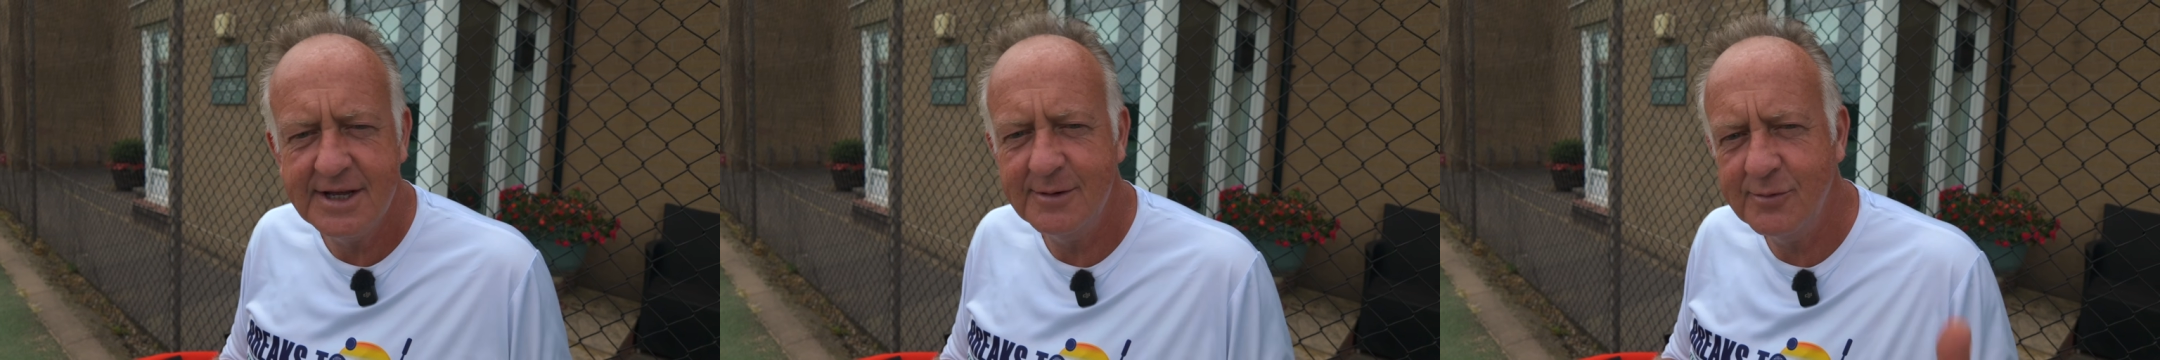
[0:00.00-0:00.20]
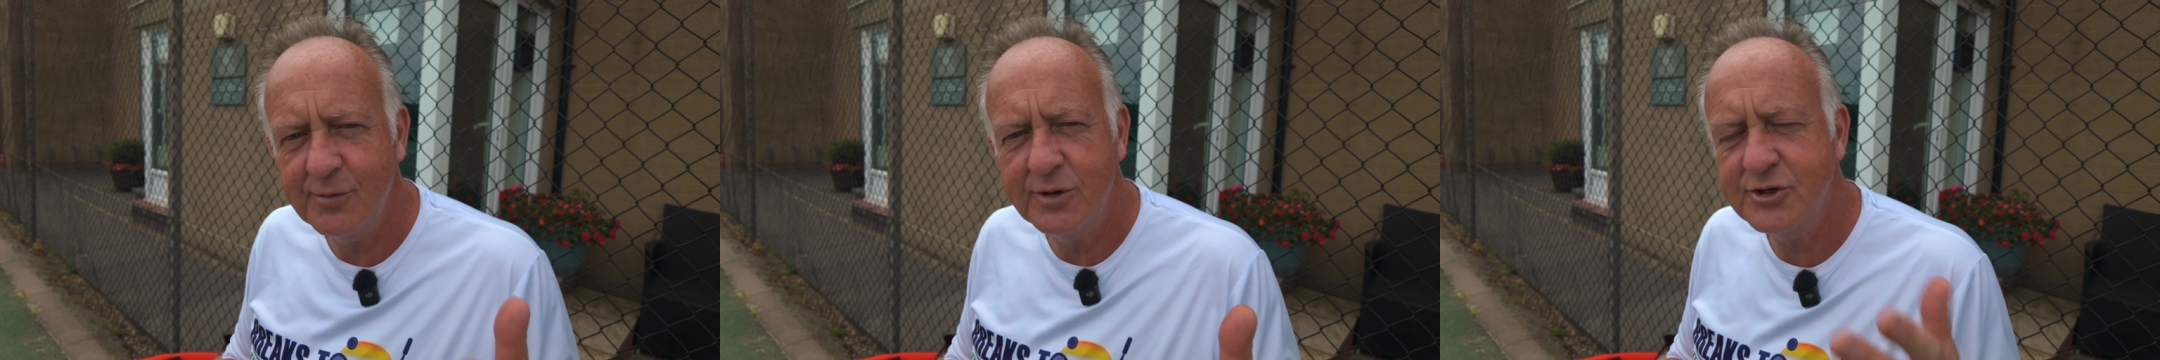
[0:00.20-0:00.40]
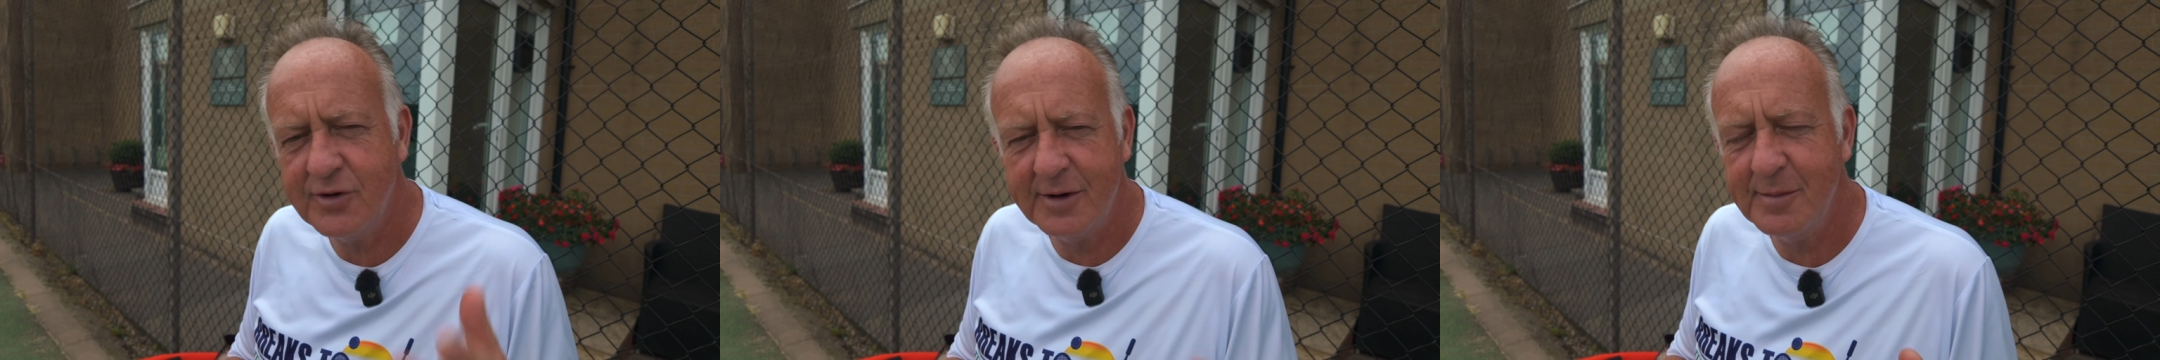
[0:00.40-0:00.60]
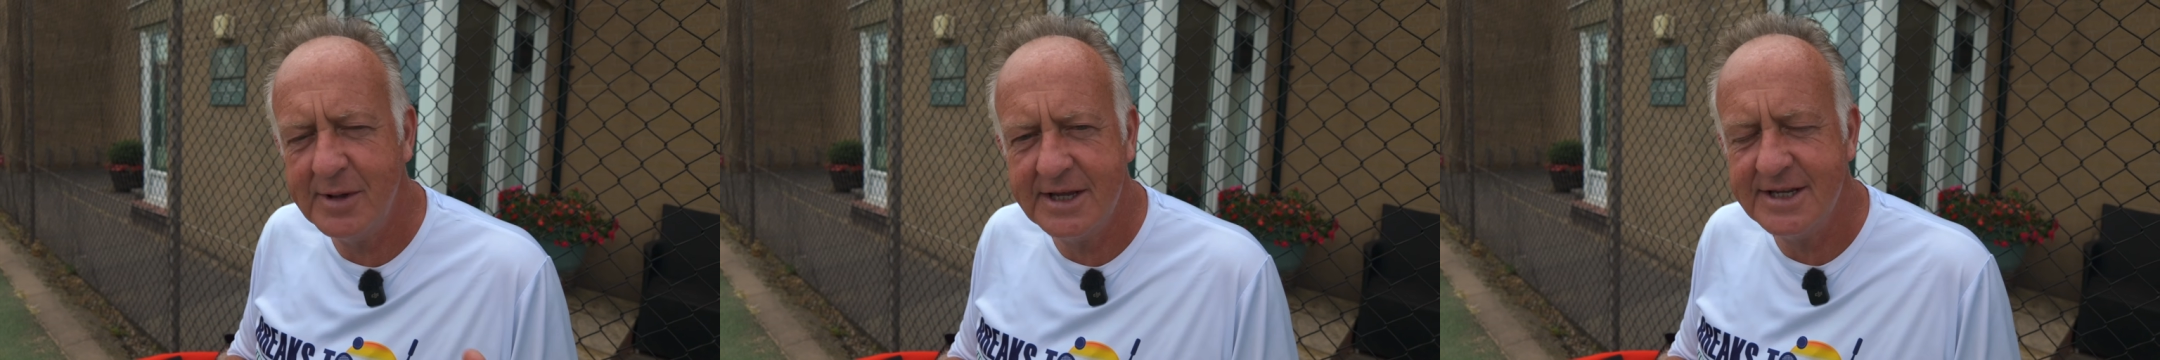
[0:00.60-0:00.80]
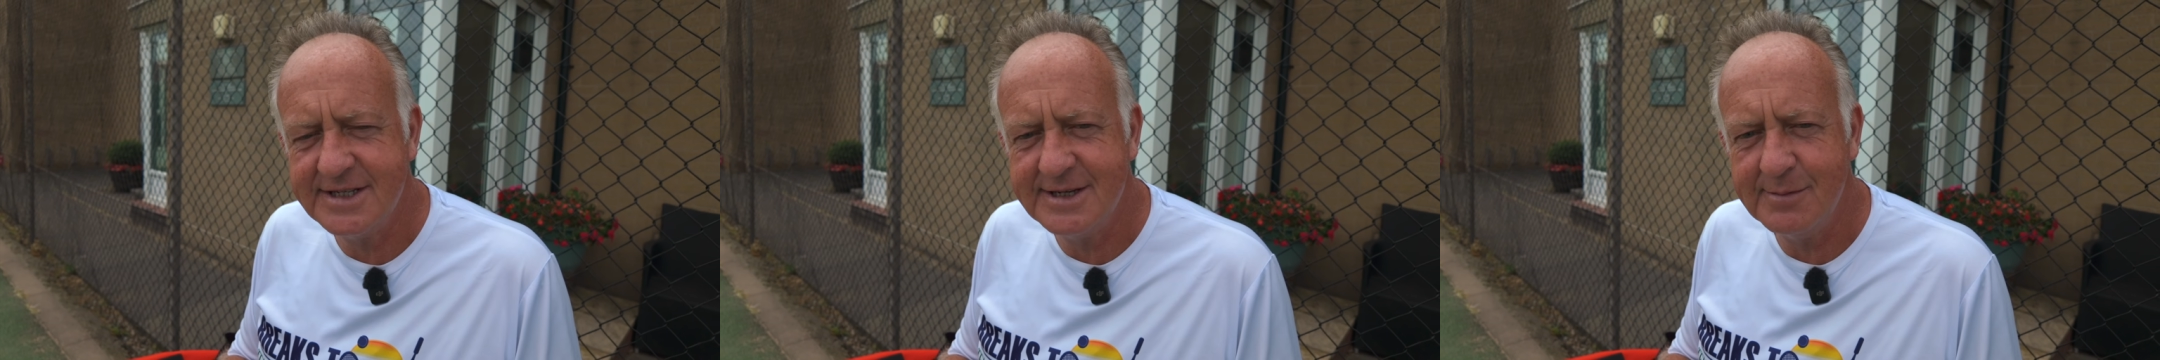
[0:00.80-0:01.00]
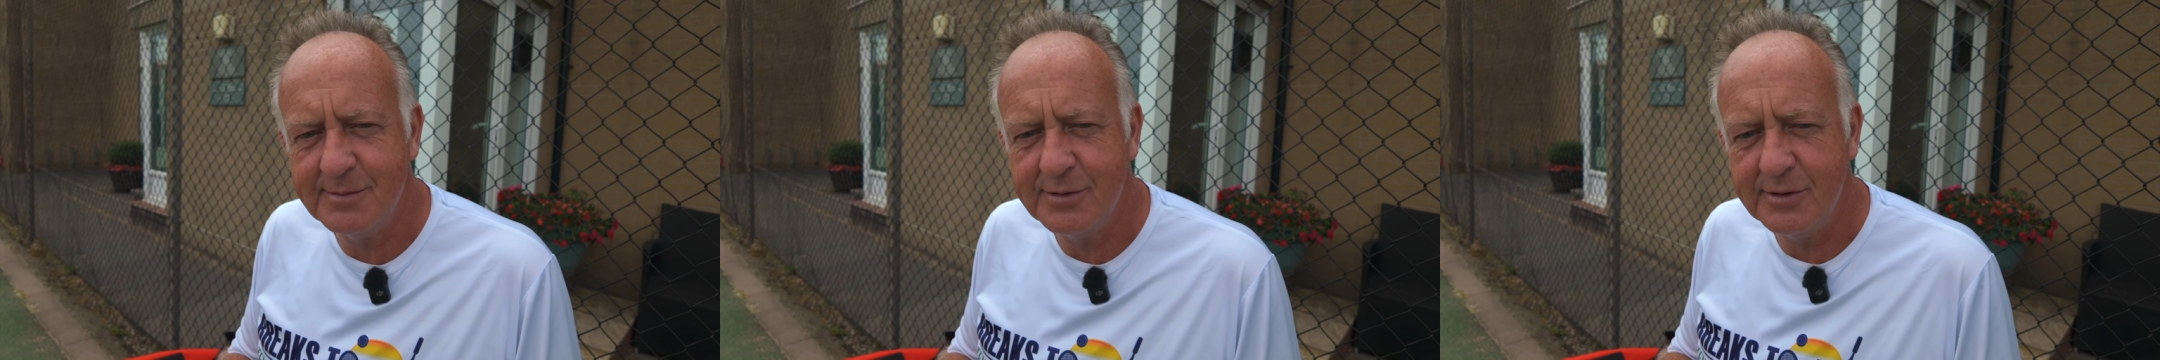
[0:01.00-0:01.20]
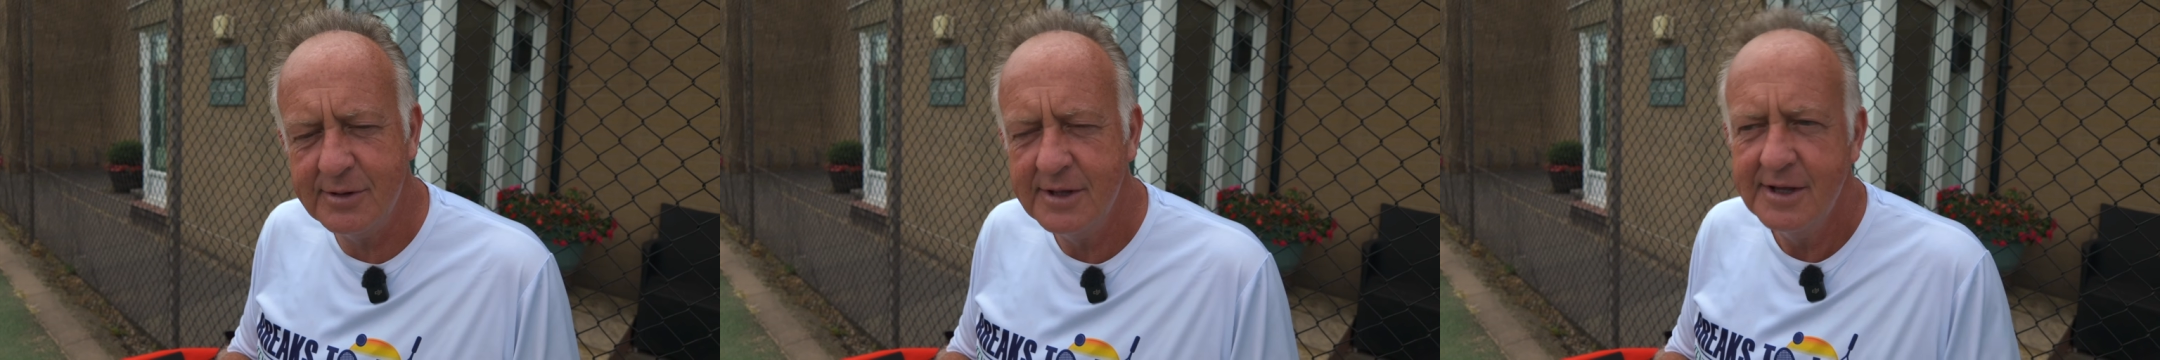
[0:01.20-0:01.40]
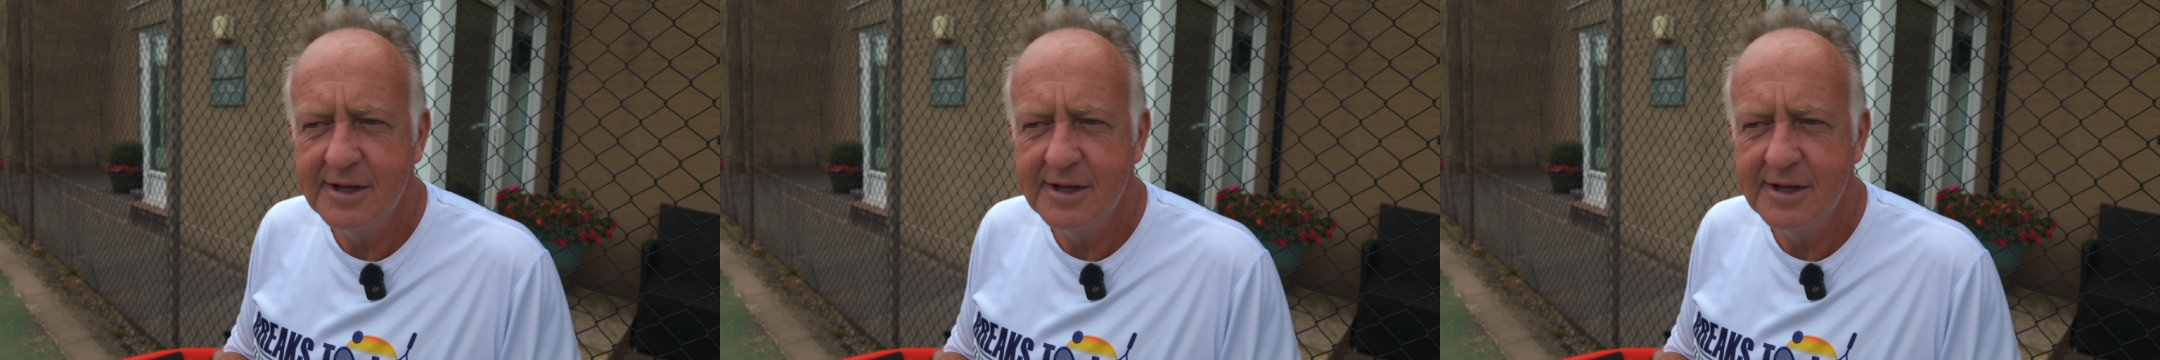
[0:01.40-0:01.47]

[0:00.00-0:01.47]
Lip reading: and we're trying to make it simple.